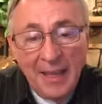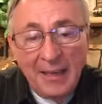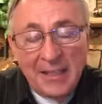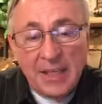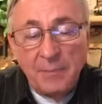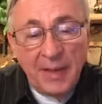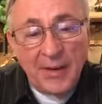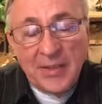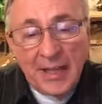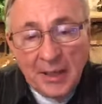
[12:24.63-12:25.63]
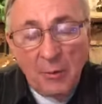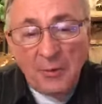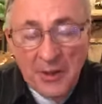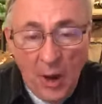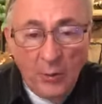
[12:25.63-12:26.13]
He says, Because I
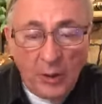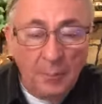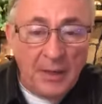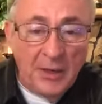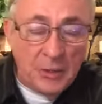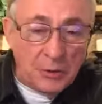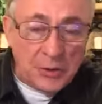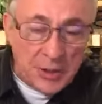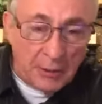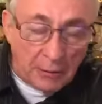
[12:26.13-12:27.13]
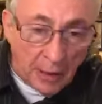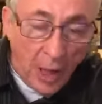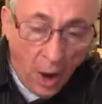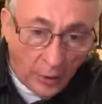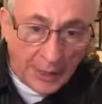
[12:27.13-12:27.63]
don't know you, because you're still
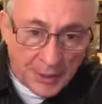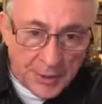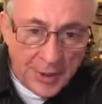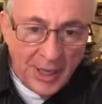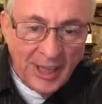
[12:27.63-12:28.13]
lawless.